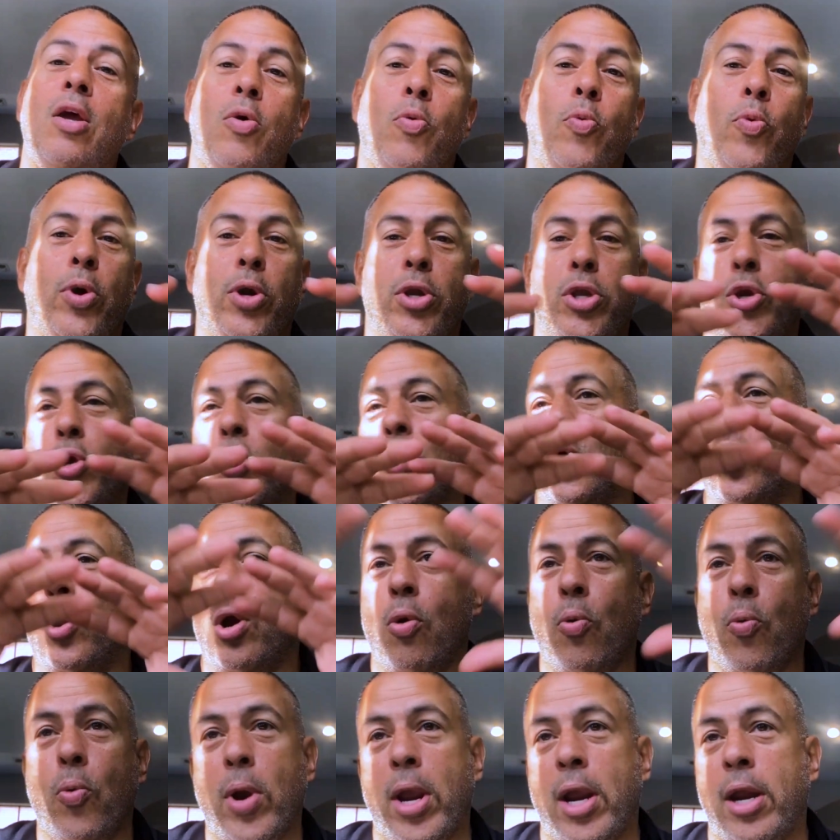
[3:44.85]
where your
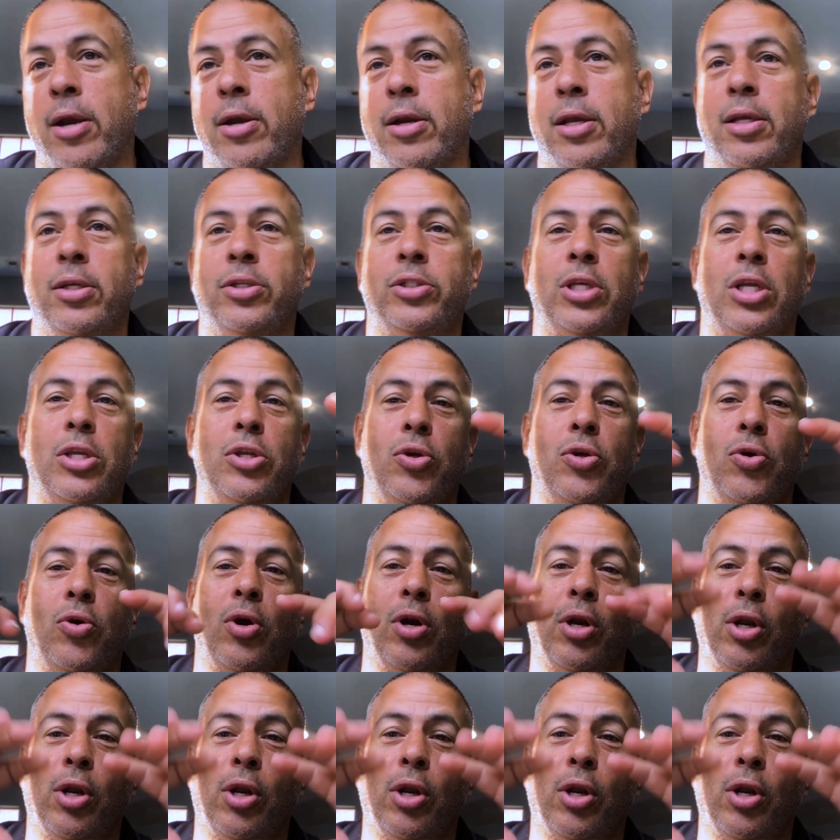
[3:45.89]
awareness and your